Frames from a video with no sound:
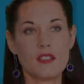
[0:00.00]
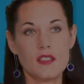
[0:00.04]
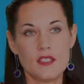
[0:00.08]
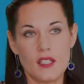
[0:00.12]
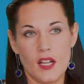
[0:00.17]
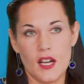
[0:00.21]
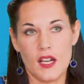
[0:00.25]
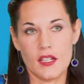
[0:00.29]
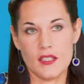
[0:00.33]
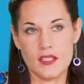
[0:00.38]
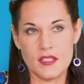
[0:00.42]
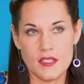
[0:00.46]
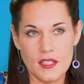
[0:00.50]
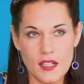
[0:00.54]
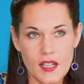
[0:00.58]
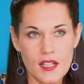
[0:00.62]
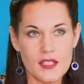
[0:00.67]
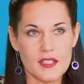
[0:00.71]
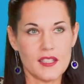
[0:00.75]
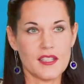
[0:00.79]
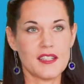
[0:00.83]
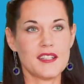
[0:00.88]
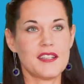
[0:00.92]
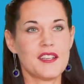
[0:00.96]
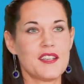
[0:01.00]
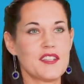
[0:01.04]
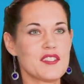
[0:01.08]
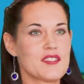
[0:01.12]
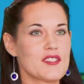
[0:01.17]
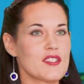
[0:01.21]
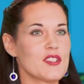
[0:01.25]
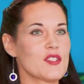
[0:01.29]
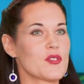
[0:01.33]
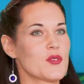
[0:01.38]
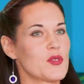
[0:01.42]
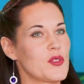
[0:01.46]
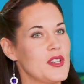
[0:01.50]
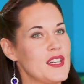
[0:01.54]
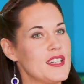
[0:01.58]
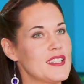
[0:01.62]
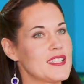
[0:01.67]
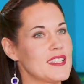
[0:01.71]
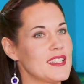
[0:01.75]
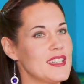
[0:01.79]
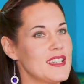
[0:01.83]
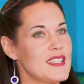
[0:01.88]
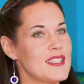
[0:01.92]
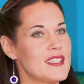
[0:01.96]
Tatiana has just
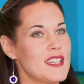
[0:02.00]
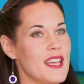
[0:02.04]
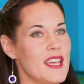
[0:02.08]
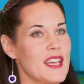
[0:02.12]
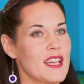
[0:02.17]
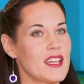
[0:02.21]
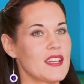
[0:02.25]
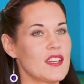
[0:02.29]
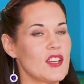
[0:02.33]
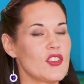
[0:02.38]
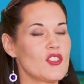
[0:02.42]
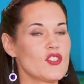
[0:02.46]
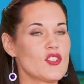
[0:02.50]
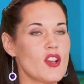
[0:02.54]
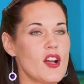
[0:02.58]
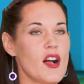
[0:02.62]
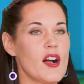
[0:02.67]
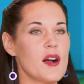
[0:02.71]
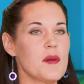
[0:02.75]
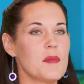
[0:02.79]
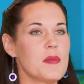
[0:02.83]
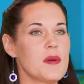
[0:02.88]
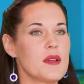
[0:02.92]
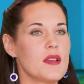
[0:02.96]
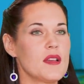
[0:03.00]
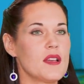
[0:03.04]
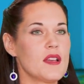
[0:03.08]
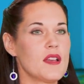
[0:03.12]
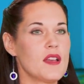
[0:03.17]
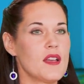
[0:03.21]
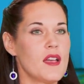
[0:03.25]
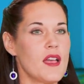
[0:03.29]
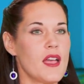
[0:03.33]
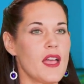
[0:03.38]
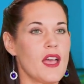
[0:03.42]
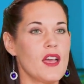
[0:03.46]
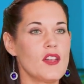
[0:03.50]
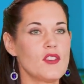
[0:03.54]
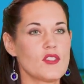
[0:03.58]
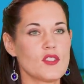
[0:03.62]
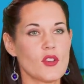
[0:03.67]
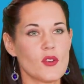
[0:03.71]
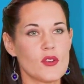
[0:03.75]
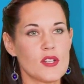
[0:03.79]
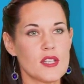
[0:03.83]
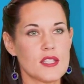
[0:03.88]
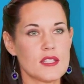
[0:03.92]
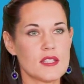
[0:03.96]
recently taken a job at
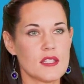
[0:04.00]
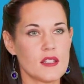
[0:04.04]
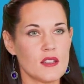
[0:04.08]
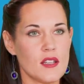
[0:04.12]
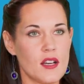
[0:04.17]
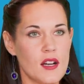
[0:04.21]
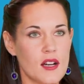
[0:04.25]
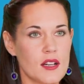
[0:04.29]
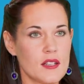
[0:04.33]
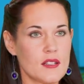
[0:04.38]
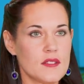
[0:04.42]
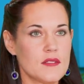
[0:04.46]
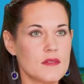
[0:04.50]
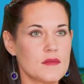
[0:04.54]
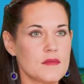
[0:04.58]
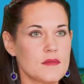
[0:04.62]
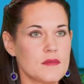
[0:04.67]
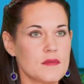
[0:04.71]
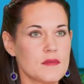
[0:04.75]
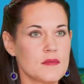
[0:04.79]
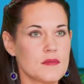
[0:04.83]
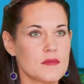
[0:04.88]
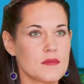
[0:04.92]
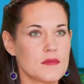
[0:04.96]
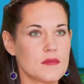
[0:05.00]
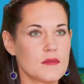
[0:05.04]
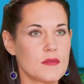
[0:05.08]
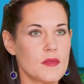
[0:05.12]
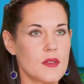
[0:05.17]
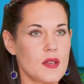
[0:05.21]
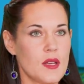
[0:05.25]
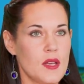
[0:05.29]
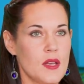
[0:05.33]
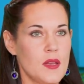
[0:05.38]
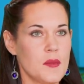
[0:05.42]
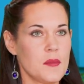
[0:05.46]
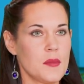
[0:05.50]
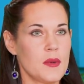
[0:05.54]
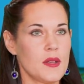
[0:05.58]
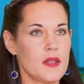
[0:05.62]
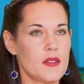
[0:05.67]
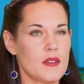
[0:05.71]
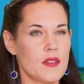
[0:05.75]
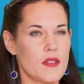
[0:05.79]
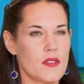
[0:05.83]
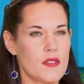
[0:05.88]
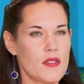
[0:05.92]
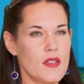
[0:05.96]
Jody's salon.
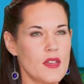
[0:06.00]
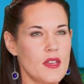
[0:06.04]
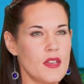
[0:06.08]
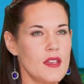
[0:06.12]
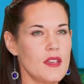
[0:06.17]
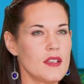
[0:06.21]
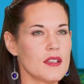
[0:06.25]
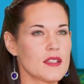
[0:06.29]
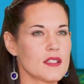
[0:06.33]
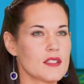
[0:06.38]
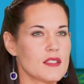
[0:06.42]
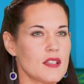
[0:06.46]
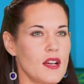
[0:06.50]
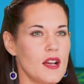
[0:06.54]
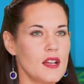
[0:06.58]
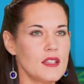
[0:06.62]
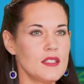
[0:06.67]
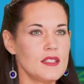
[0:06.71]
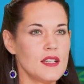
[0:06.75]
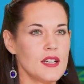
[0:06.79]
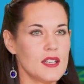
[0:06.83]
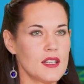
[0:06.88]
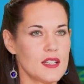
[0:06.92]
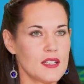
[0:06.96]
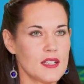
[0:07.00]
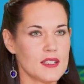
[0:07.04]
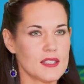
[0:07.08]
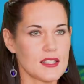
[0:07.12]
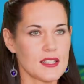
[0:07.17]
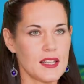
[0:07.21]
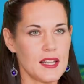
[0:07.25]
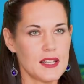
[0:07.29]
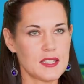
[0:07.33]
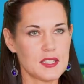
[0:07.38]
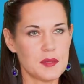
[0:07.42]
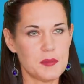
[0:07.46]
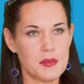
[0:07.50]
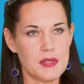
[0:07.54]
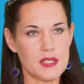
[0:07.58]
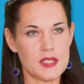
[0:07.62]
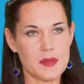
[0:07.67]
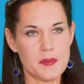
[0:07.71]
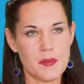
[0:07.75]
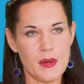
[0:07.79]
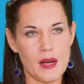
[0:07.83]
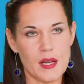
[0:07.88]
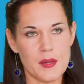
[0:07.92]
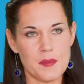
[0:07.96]
But the thing is, Tatiana doesn't like to be at
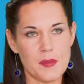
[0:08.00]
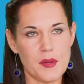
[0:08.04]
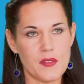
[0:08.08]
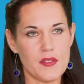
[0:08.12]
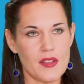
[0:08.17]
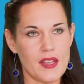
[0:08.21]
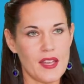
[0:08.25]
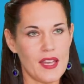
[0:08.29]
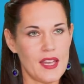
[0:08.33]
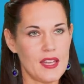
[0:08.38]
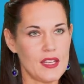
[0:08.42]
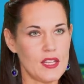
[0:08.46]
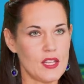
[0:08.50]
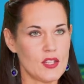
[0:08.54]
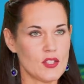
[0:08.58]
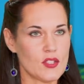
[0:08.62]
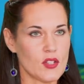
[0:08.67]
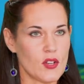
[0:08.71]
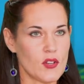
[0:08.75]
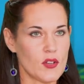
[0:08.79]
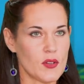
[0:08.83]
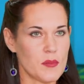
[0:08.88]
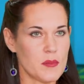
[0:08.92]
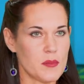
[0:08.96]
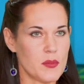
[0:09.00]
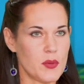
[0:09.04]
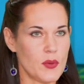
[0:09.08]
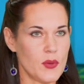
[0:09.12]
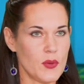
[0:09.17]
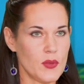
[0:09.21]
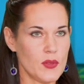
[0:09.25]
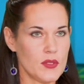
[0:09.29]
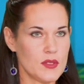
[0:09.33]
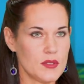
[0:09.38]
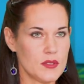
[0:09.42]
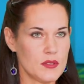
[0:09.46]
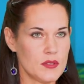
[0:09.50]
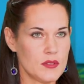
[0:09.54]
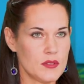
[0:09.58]
the bottom of any totem pole.